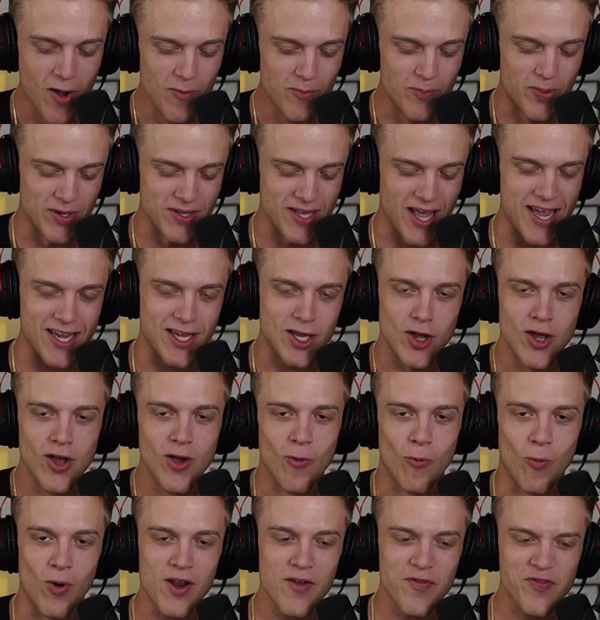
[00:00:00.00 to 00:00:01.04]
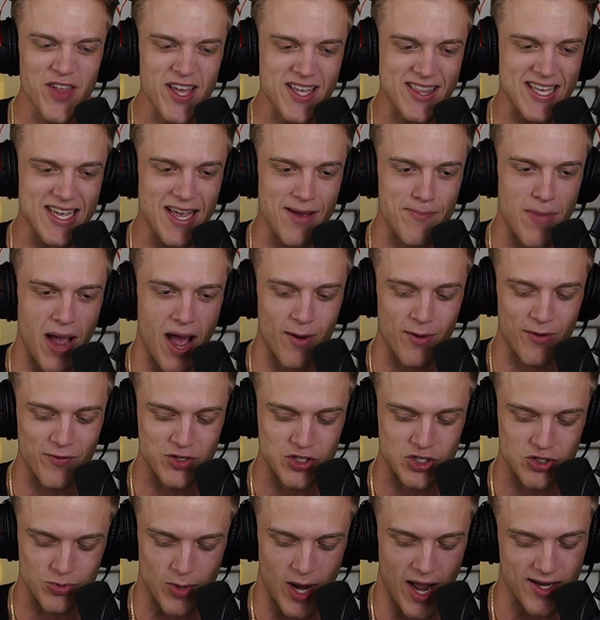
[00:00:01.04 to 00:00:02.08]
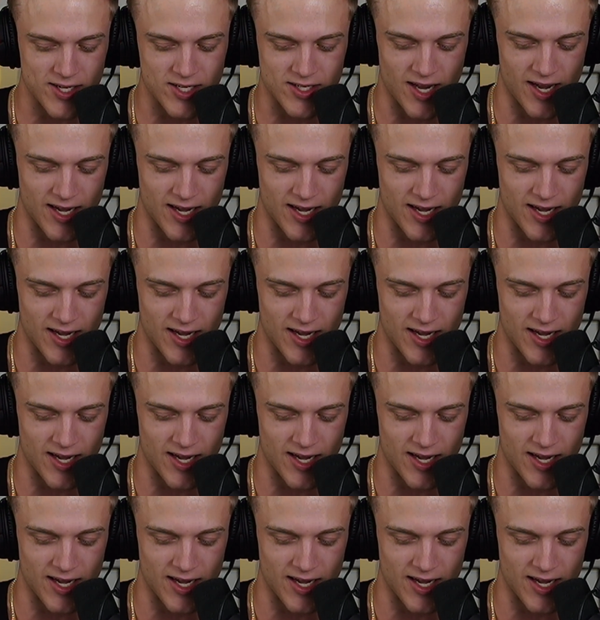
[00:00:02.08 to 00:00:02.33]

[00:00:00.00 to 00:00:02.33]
but like, what if like the amount of stress,